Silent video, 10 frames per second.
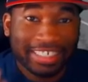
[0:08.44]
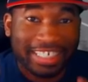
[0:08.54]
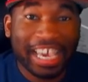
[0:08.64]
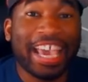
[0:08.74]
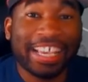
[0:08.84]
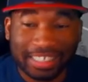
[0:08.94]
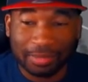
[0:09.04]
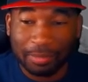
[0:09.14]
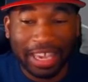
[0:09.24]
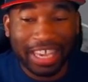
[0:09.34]
Yes,
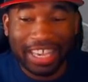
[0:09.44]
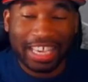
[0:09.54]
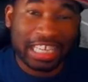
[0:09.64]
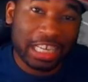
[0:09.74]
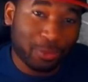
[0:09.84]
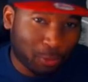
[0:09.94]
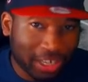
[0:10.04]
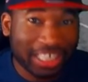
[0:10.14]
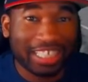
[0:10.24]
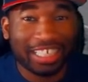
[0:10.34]
man, it
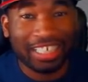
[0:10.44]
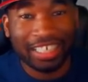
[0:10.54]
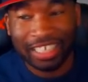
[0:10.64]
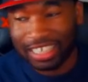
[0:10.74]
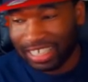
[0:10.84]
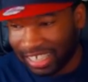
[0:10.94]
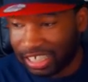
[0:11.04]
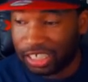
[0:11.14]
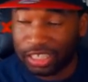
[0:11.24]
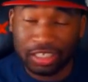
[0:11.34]
really
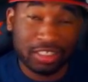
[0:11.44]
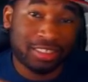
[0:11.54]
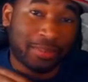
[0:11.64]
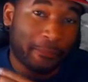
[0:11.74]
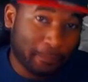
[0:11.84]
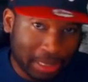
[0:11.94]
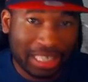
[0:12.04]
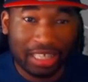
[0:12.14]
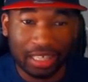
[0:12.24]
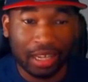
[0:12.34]
is
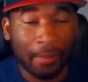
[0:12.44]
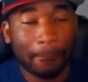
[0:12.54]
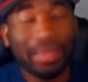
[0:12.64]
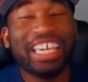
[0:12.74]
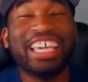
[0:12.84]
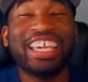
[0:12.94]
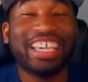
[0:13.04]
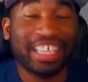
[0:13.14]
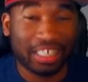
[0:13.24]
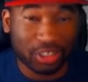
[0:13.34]
me.
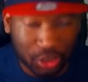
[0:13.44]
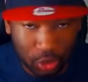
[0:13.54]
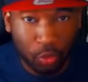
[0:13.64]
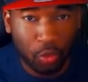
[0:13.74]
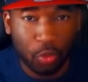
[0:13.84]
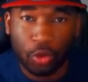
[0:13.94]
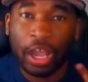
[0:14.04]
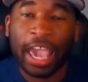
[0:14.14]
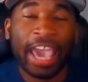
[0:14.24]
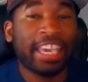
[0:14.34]
Mizo,
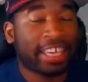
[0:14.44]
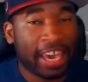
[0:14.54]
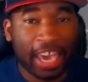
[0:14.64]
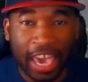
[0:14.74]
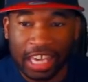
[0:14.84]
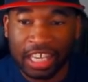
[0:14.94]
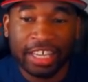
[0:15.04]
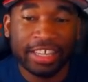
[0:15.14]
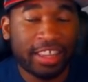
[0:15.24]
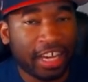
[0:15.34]
aka
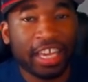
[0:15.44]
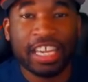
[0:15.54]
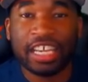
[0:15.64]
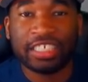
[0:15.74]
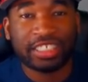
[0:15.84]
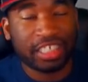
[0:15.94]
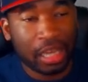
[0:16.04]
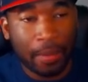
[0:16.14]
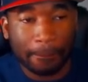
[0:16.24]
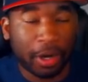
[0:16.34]
the
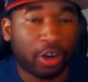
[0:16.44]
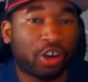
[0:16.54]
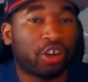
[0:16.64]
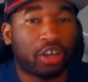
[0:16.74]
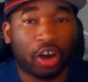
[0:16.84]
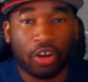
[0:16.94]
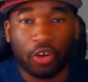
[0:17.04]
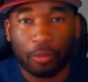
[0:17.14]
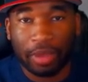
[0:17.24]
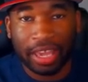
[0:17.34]
Instant
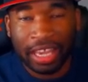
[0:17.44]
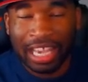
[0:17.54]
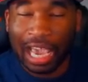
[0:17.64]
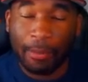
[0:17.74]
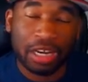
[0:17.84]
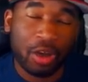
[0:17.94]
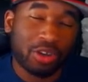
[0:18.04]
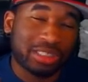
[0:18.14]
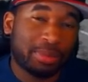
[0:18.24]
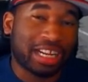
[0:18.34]
Burner, man. I mean, know
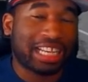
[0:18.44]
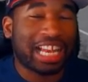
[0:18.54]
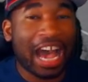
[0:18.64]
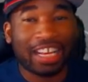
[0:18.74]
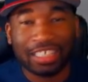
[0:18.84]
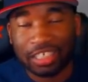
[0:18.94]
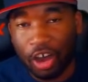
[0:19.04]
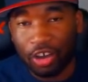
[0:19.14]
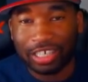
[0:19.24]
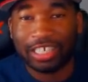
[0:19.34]
it's been a lot of
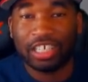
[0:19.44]
talking in the